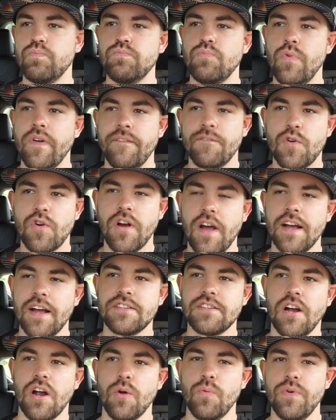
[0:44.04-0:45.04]
We've
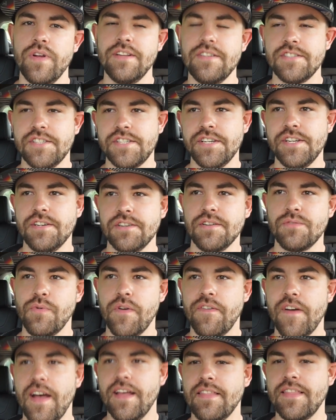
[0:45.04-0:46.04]
cracked our windshield.
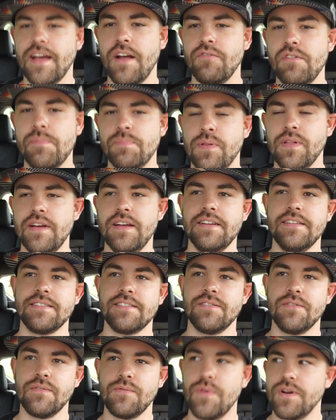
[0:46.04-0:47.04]
We've had that replaced,
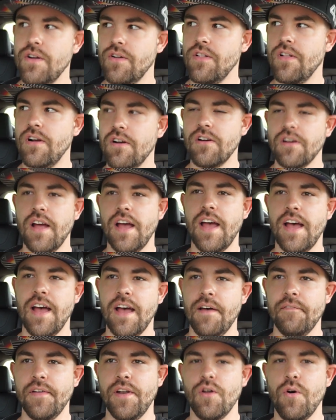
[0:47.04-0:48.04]
so we no longer
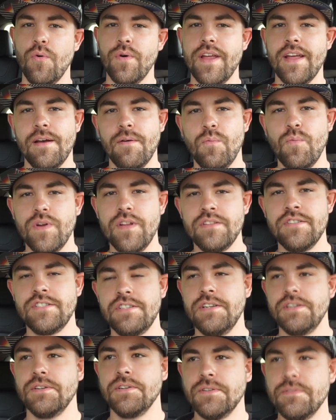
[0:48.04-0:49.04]
have an OEM
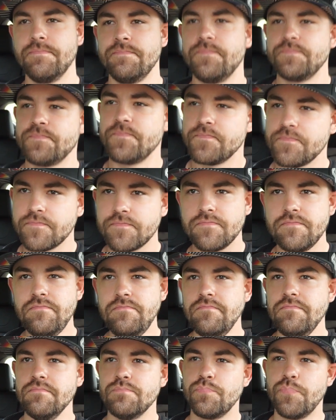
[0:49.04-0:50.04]
windshield.
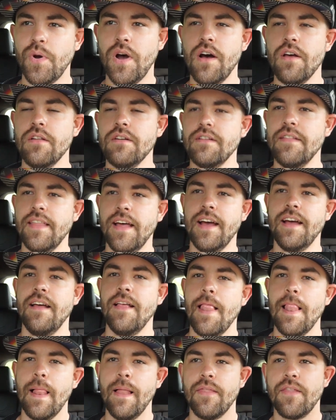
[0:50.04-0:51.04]
But other than that,
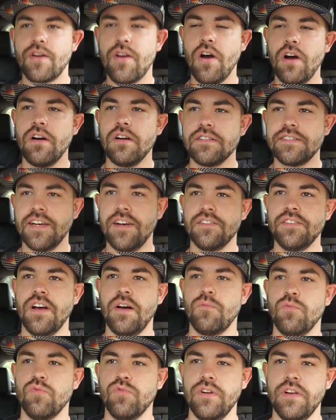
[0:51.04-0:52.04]
the car has held
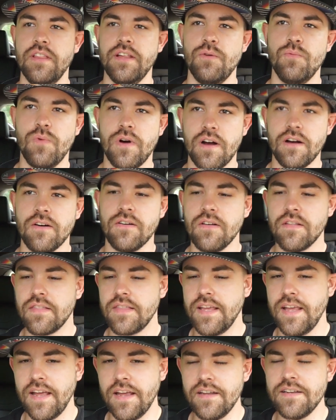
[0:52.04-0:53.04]
up really well.
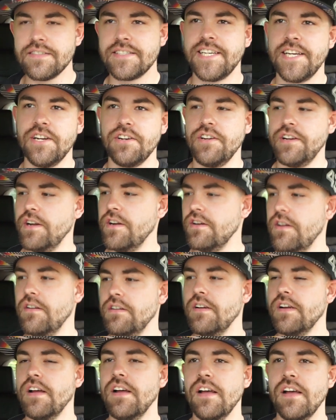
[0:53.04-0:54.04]
The interior,
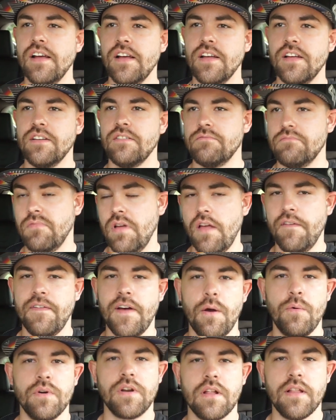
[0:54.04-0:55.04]
if
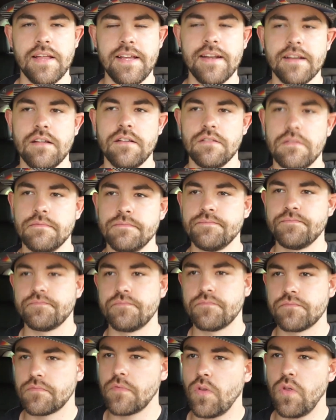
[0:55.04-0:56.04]
I would clean it,
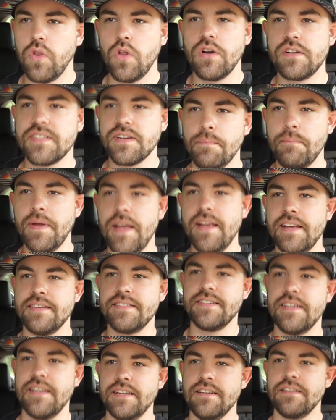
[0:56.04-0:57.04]
looks
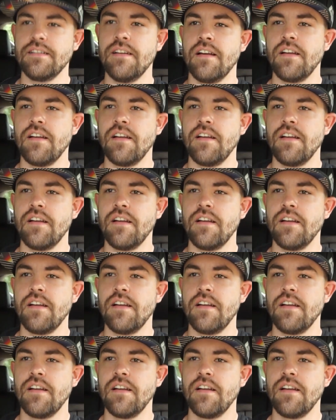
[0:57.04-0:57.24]
amazing.